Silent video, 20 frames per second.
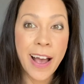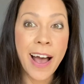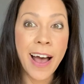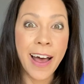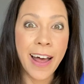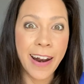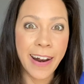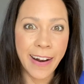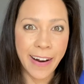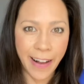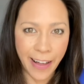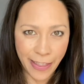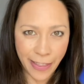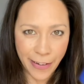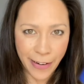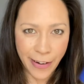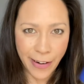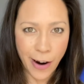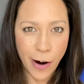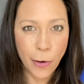
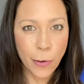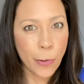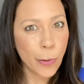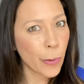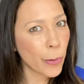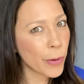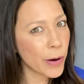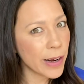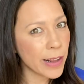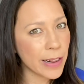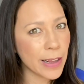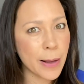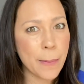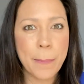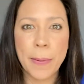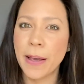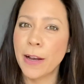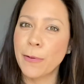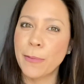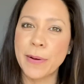another really
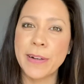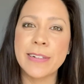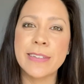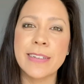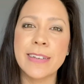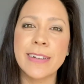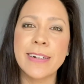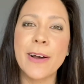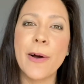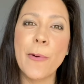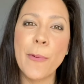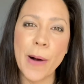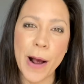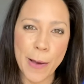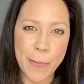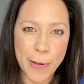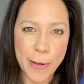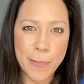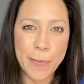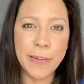big reason
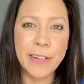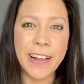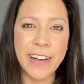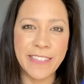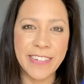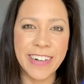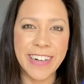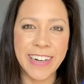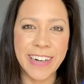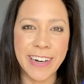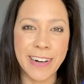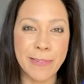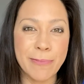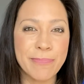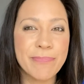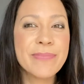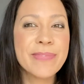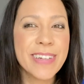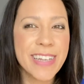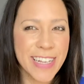why people love it here
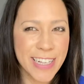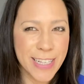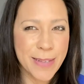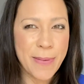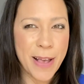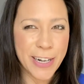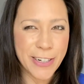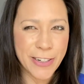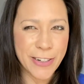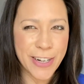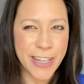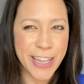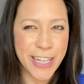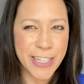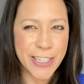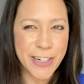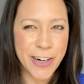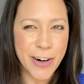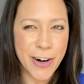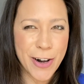especially
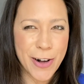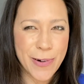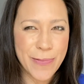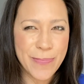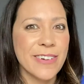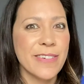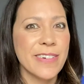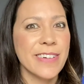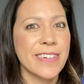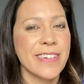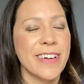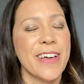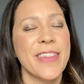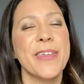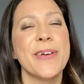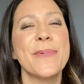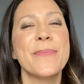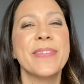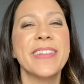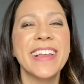this girl.
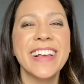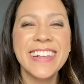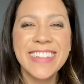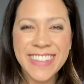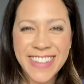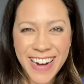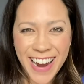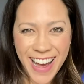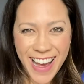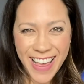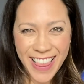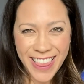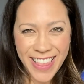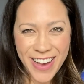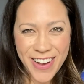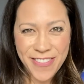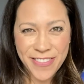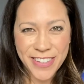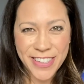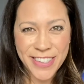another place that I
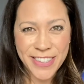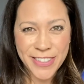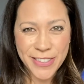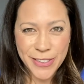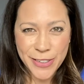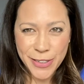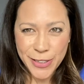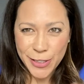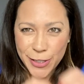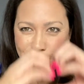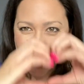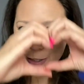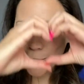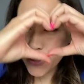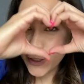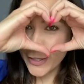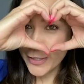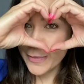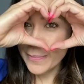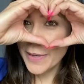love
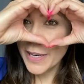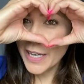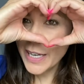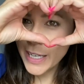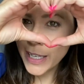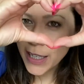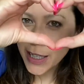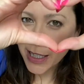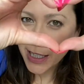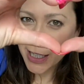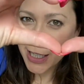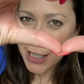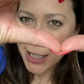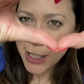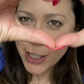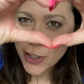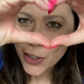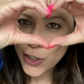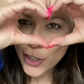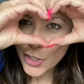so
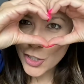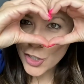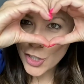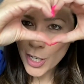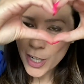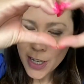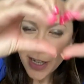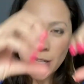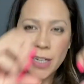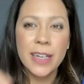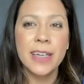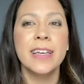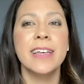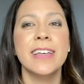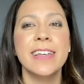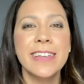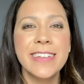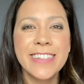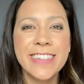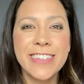much
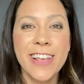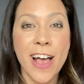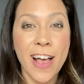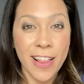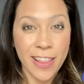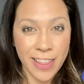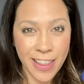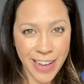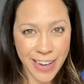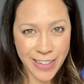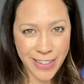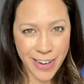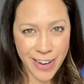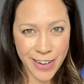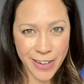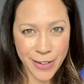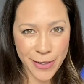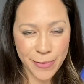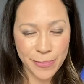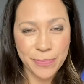is Lake Tahoe.